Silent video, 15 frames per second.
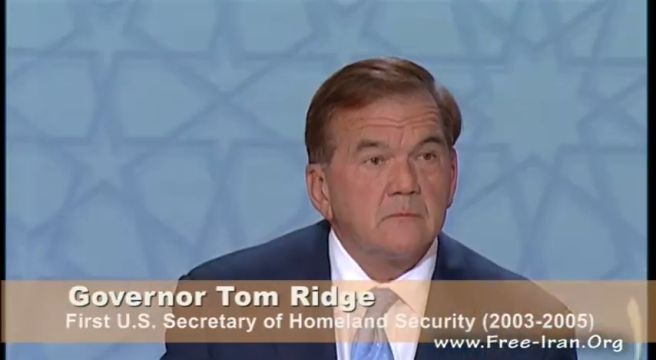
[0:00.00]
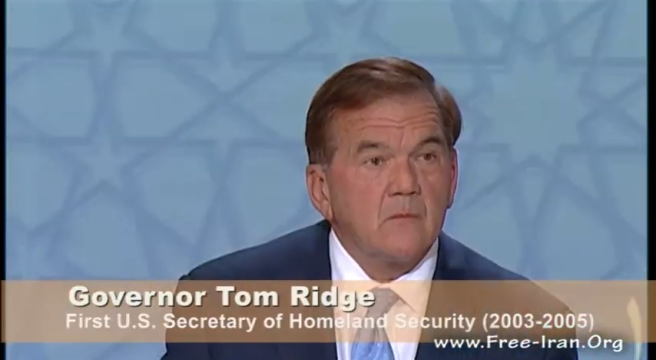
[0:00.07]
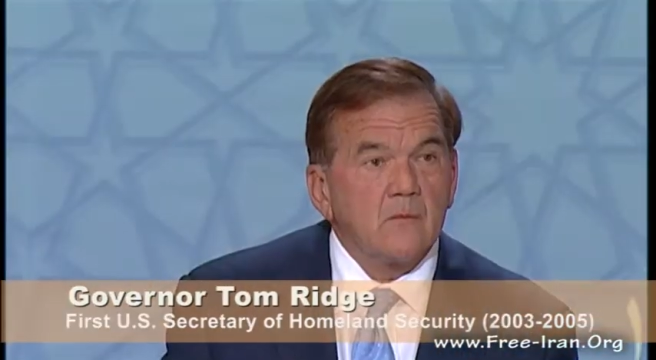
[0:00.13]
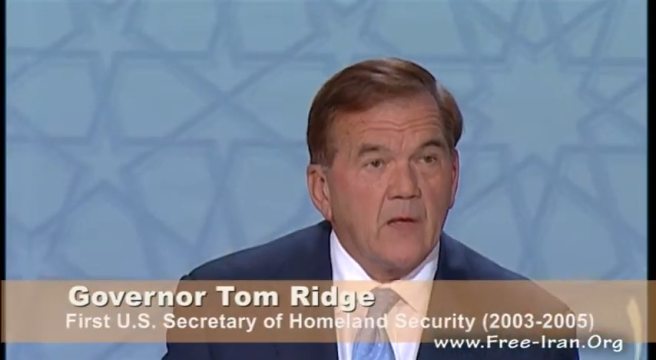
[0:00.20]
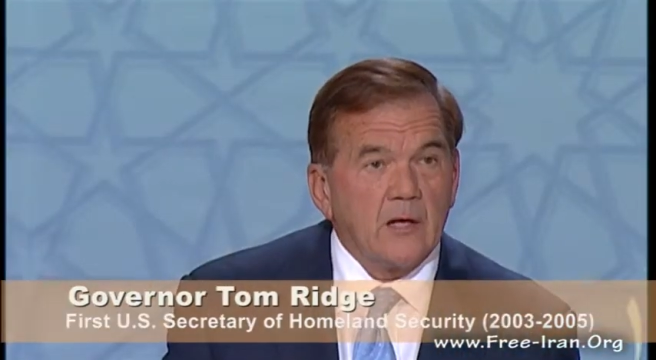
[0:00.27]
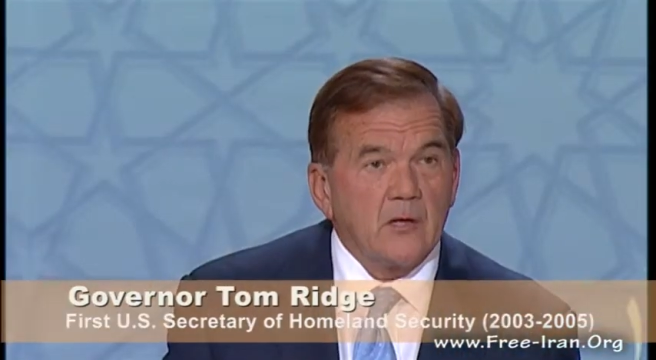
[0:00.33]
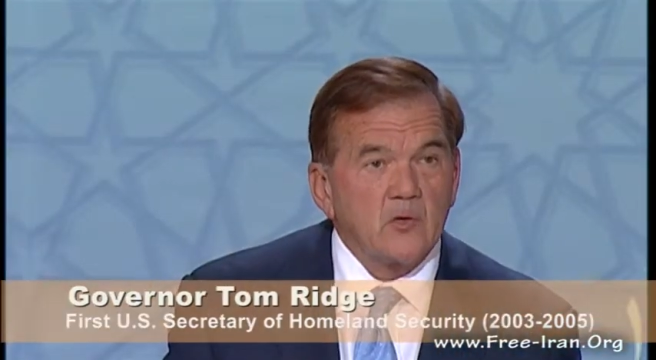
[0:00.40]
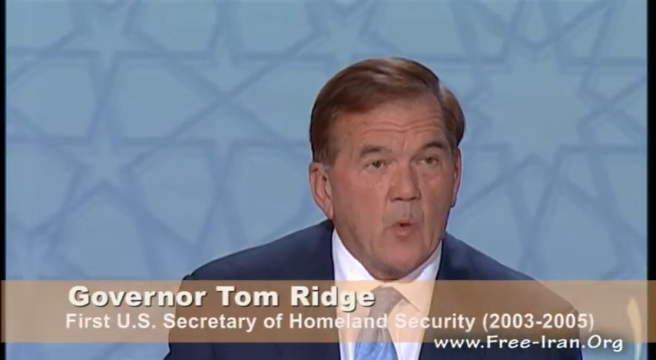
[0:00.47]

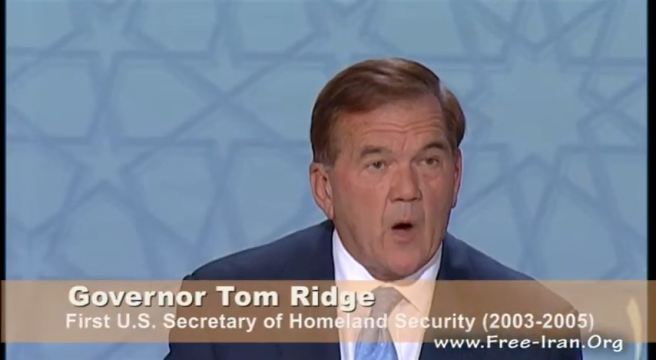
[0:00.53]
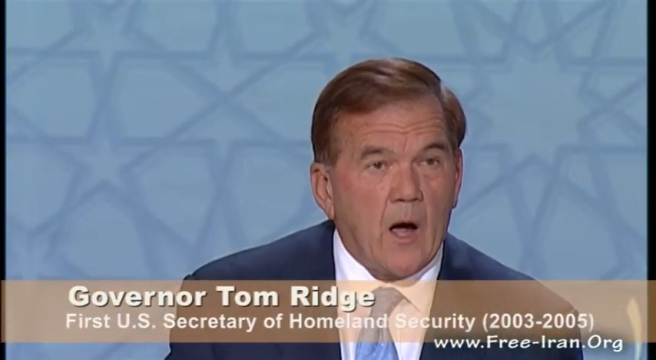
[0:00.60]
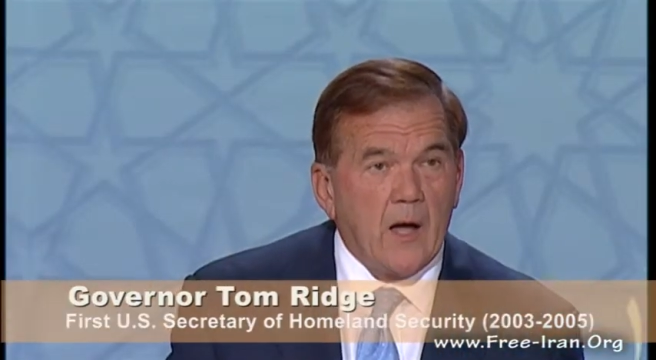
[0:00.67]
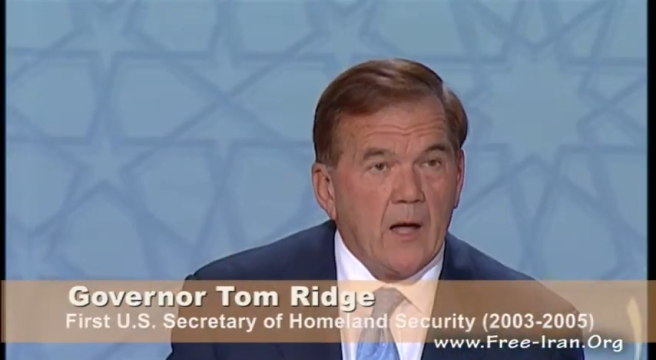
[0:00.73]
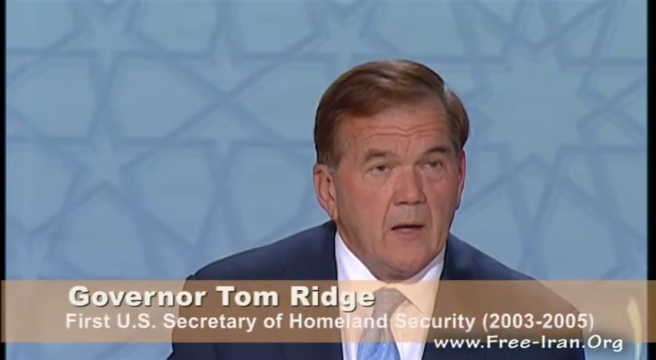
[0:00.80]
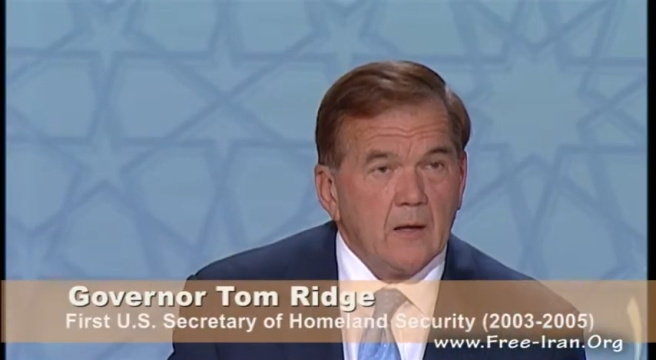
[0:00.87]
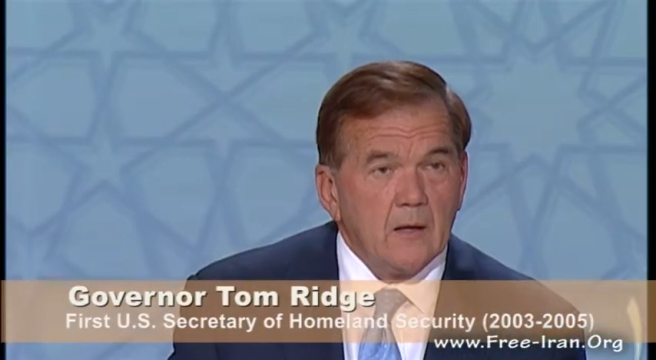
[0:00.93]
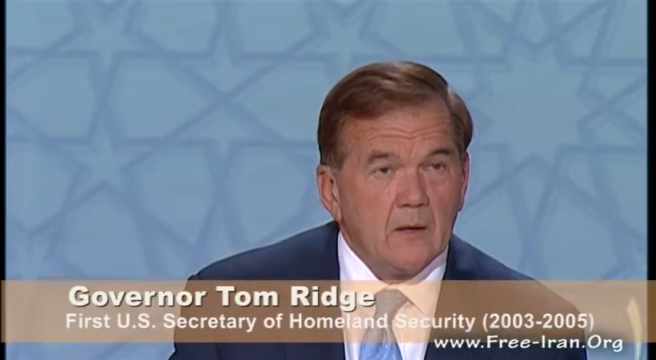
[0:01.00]
That is
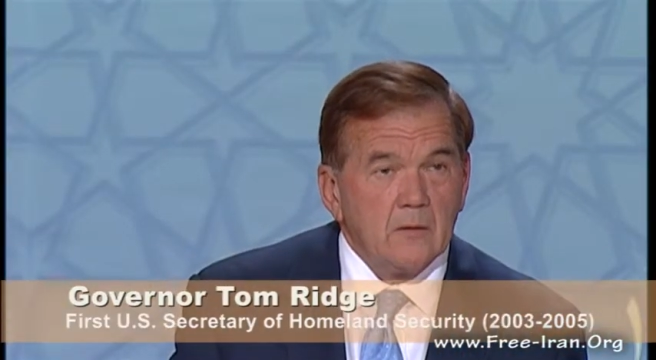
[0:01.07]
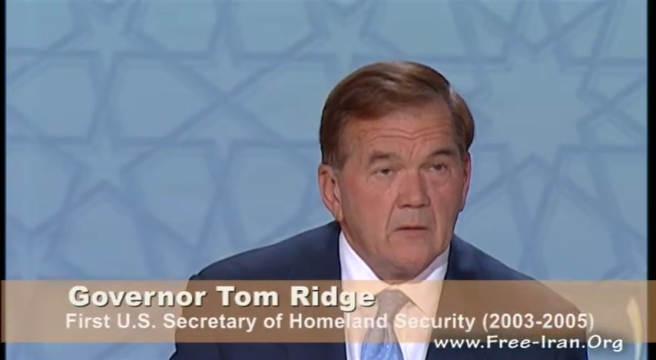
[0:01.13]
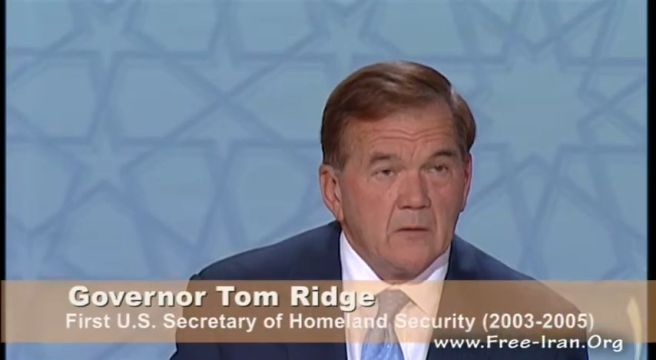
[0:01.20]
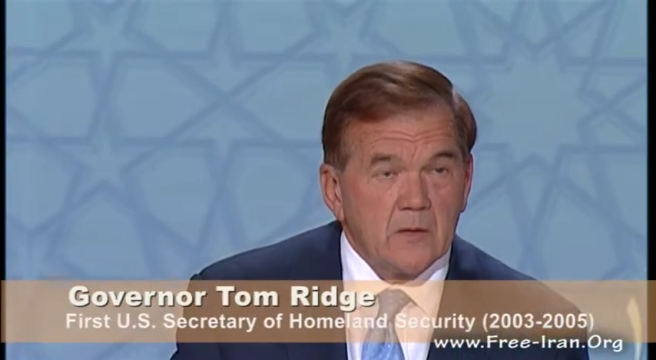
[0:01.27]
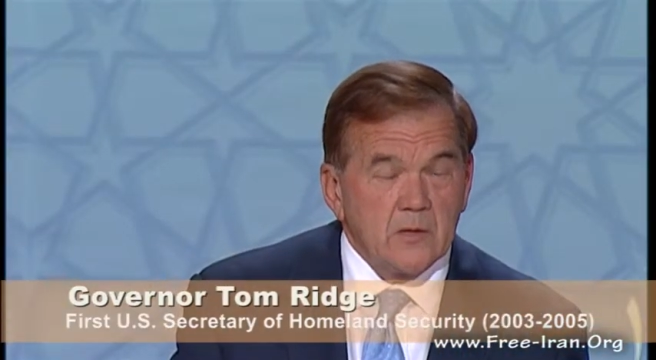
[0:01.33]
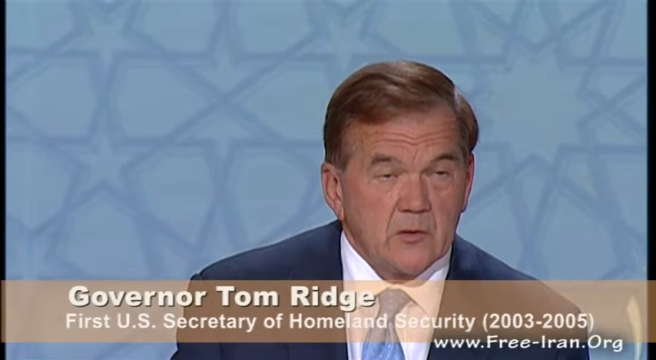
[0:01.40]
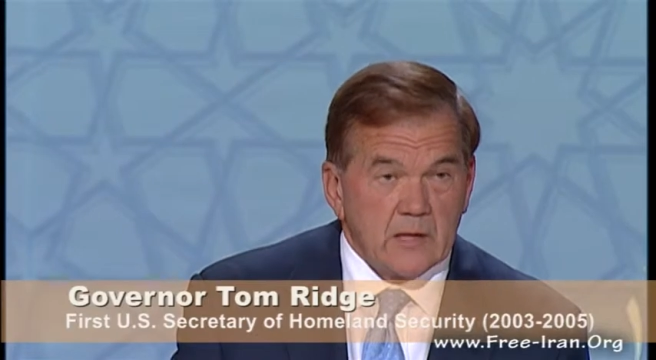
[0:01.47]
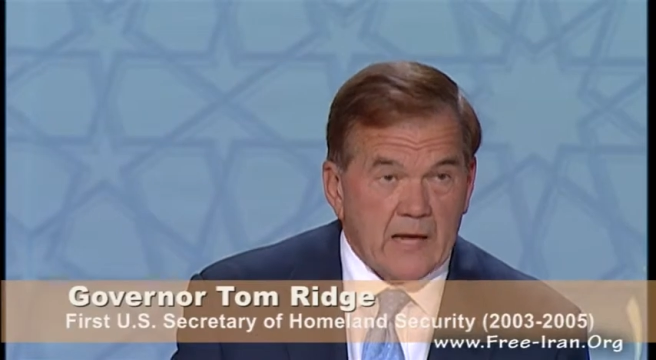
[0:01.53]
why
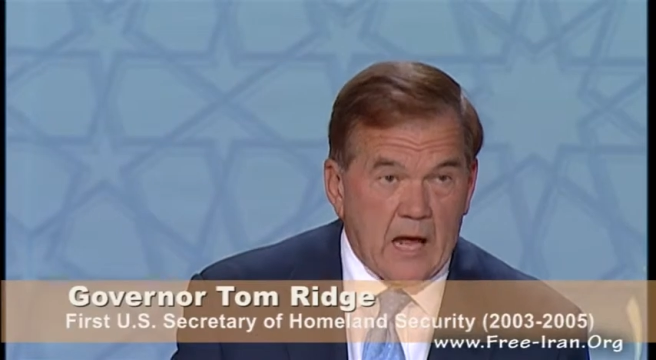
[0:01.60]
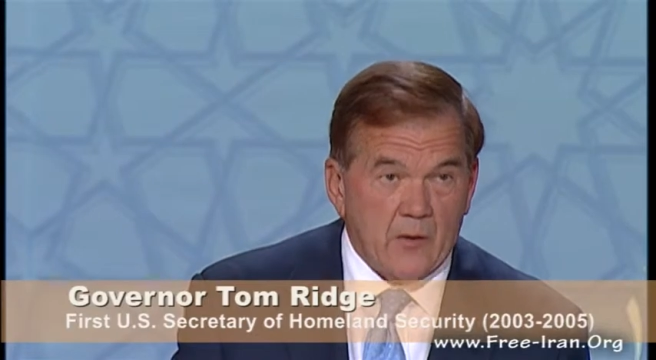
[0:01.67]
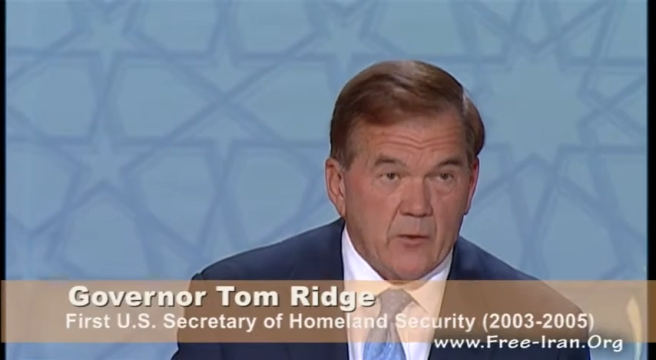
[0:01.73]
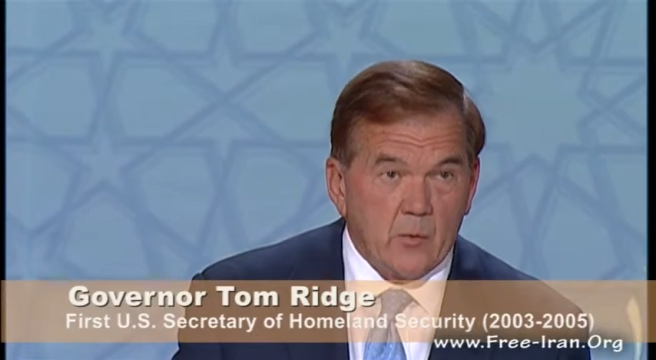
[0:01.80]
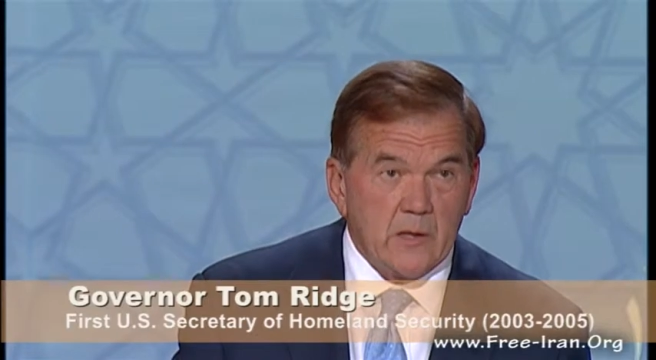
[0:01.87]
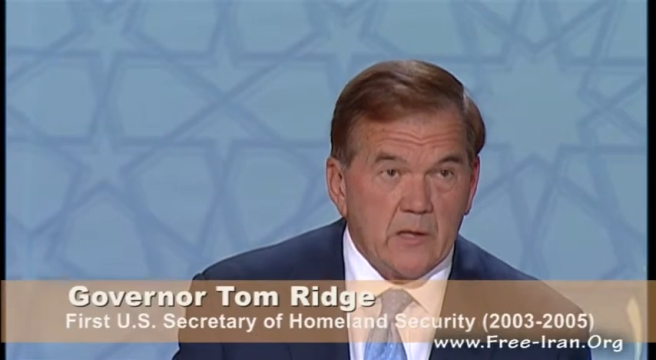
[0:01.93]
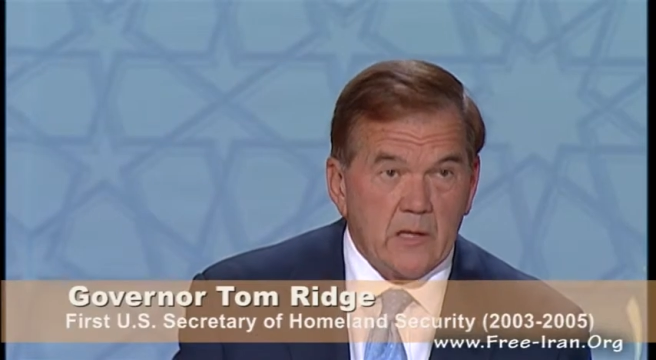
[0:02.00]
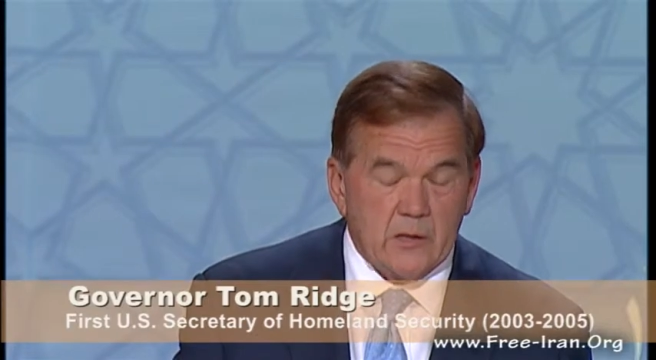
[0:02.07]
this
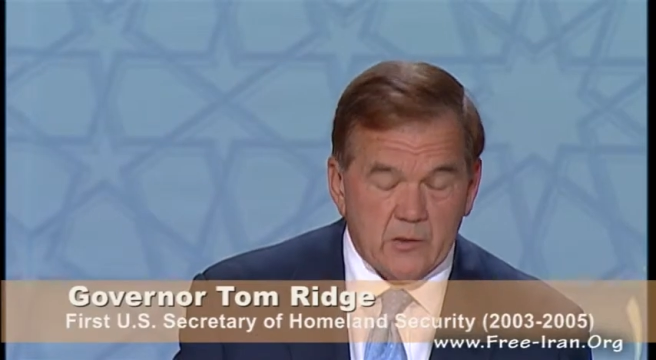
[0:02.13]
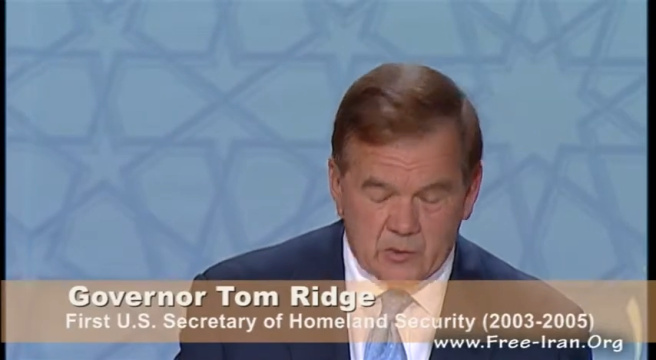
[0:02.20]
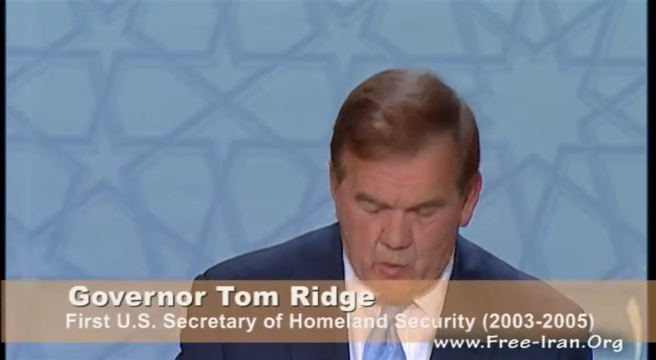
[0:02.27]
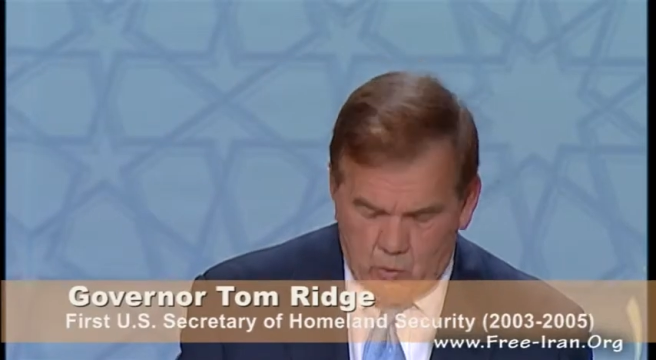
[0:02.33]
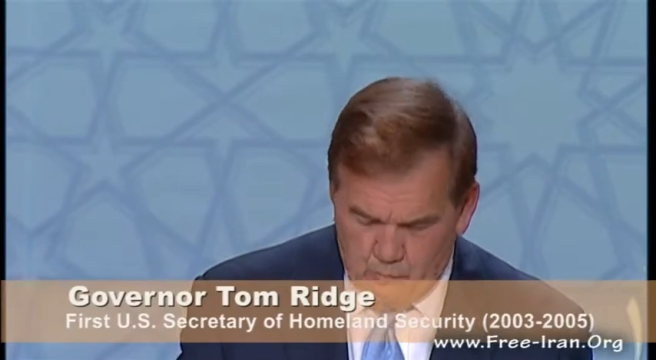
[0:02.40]
gathering is so